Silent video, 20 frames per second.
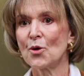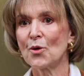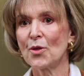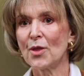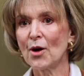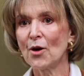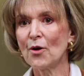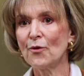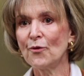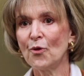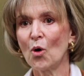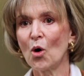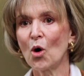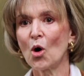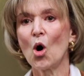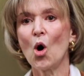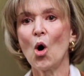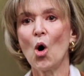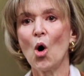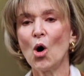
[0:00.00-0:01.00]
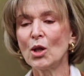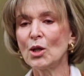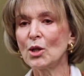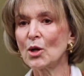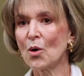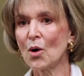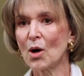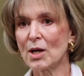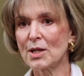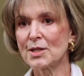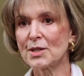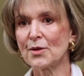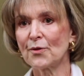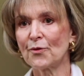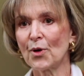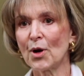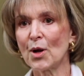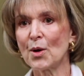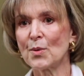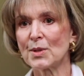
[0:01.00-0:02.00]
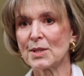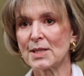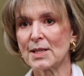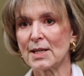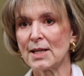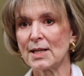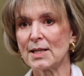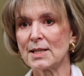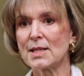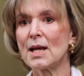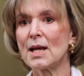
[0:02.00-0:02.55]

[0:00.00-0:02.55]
therefore, all across the frequencies,